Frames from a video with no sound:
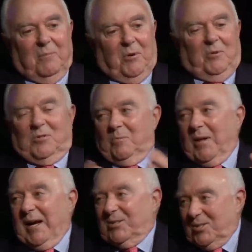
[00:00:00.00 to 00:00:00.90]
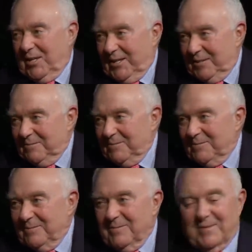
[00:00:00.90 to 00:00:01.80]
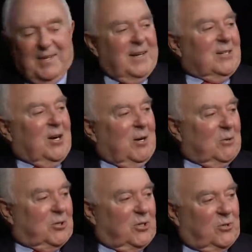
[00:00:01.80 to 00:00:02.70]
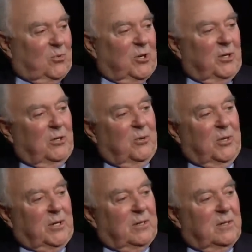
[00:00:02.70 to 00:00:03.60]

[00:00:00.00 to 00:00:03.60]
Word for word: but it was a black city and Congress just wouldn't do it.